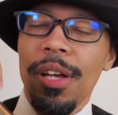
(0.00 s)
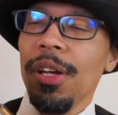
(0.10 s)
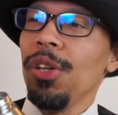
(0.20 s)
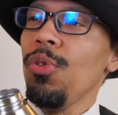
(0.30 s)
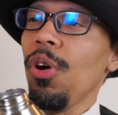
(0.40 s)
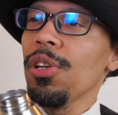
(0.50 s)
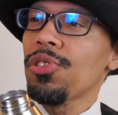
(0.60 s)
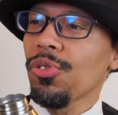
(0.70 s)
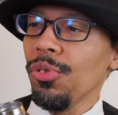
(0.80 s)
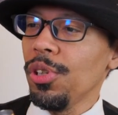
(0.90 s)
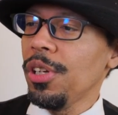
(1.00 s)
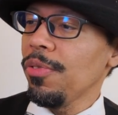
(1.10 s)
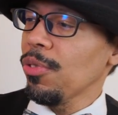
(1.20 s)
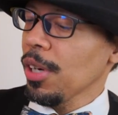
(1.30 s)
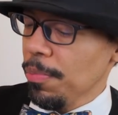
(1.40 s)
You unscrew the
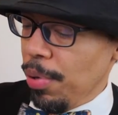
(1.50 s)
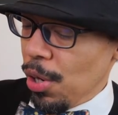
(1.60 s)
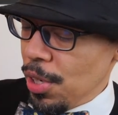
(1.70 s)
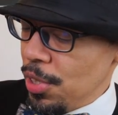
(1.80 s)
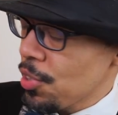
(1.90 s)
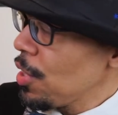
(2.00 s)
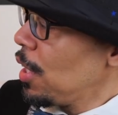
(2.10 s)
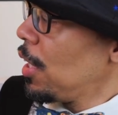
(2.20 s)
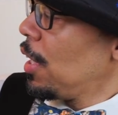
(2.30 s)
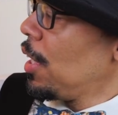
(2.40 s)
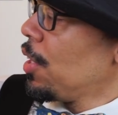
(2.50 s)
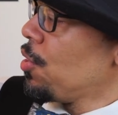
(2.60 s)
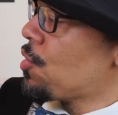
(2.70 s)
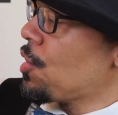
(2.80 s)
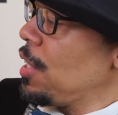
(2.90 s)
different components.
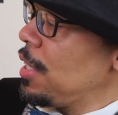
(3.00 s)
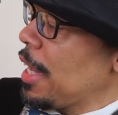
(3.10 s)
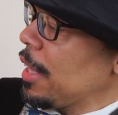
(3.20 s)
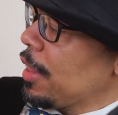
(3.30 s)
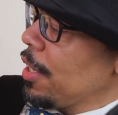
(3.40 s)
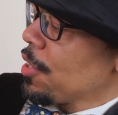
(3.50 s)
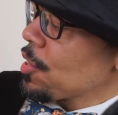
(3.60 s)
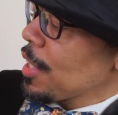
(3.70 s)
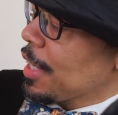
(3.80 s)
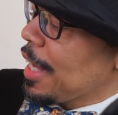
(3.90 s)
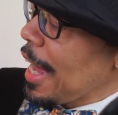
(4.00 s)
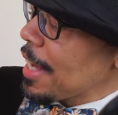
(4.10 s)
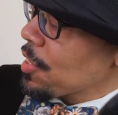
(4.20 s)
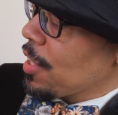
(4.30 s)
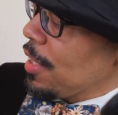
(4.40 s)
You see that there's a
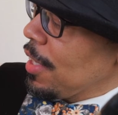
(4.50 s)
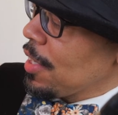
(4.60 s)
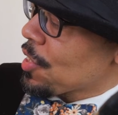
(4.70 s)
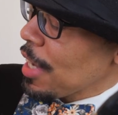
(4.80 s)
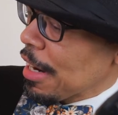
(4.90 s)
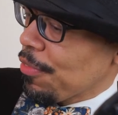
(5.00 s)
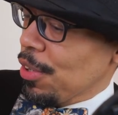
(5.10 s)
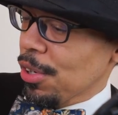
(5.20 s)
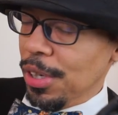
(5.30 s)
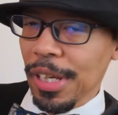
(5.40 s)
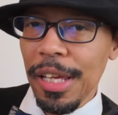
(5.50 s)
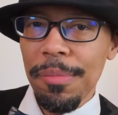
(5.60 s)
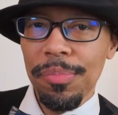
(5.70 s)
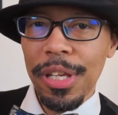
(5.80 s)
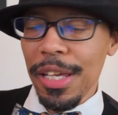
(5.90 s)
gasket inside of here to
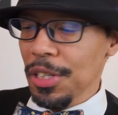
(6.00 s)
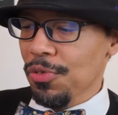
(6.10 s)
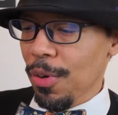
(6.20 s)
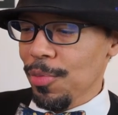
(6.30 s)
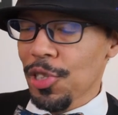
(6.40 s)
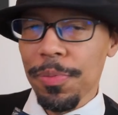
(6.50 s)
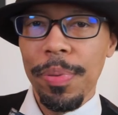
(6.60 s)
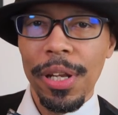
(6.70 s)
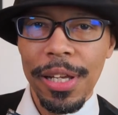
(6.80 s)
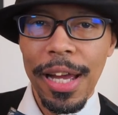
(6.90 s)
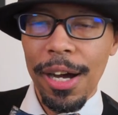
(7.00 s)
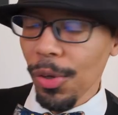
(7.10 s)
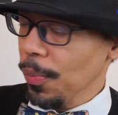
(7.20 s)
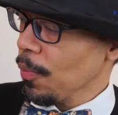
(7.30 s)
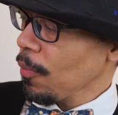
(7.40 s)
keep things from spilling
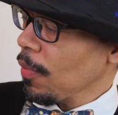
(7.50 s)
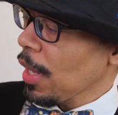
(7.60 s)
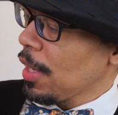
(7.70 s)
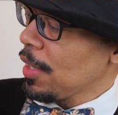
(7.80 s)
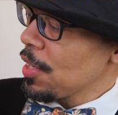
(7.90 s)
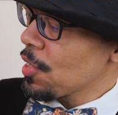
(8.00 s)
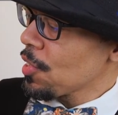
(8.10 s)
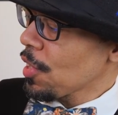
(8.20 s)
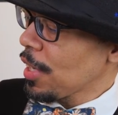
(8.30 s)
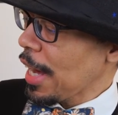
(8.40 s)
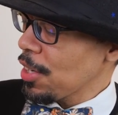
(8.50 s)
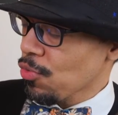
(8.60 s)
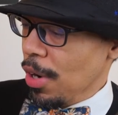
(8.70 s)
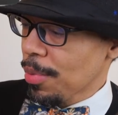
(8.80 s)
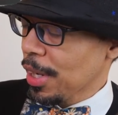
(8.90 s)
out. This is a nice
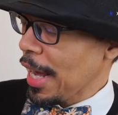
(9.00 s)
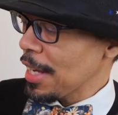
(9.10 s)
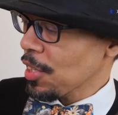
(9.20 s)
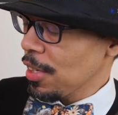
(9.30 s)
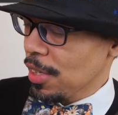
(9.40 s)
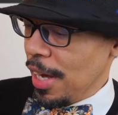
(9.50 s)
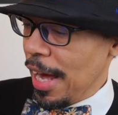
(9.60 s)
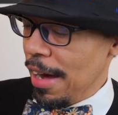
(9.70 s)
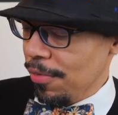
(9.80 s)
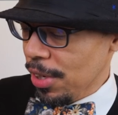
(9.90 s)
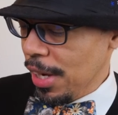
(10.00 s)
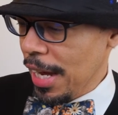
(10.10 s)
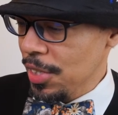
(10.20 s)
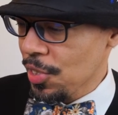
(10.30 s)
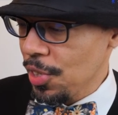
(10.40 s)
rubber gasket to have a
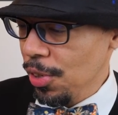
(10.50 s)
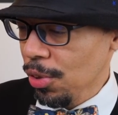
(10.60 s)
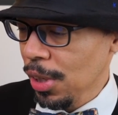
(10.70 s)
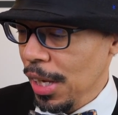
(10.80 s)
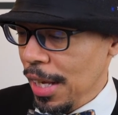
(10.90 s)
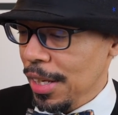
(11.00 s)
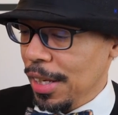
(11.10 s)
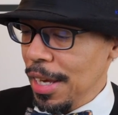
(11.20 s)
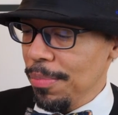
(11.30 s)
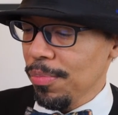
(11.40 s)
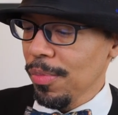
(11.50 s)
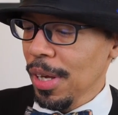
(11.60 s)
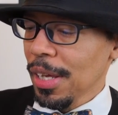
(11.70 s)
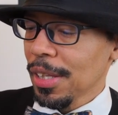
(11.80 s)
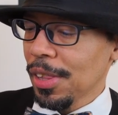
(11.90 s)
nice seal to keep
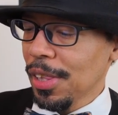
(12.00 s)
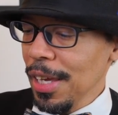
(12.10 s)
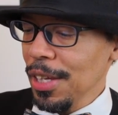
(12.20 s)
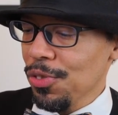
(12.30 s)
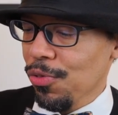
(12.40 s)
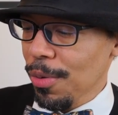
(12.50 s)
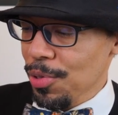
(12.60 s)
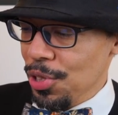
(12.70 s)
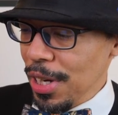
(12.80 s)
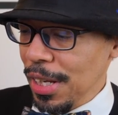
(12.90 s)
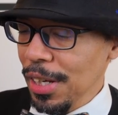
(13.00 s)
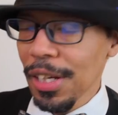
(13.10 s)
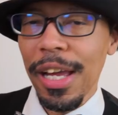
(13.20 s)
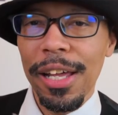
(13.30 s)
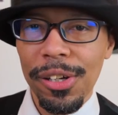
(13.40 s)
the things from sticking
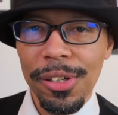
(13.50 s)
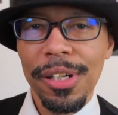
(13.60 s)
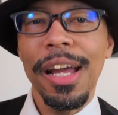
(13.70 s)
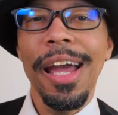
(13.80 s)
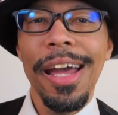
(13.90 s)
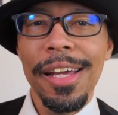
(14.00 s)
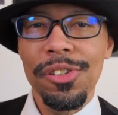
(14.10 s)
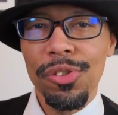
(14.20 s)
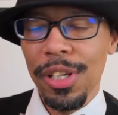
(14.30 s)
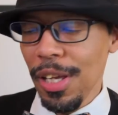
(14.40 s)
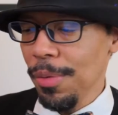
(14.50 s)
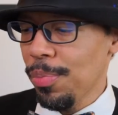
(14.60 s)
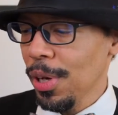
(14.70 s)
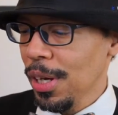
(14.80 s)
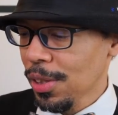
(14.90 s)
together and to keep
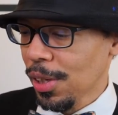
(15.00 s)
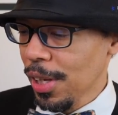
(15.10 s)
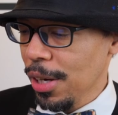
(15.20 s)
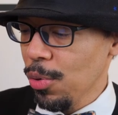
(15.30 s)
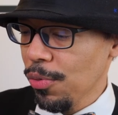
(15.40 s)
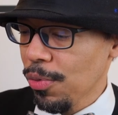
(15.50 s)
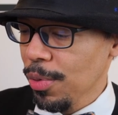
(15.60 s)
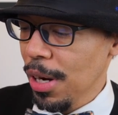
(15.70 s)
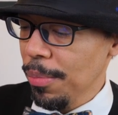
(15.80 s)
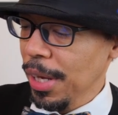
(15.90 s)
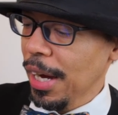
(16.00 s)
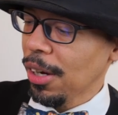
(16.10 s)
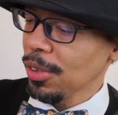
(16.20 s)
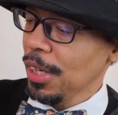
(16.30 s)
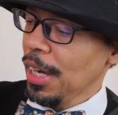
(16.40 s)
the liquid from coming
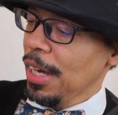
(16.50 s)
out.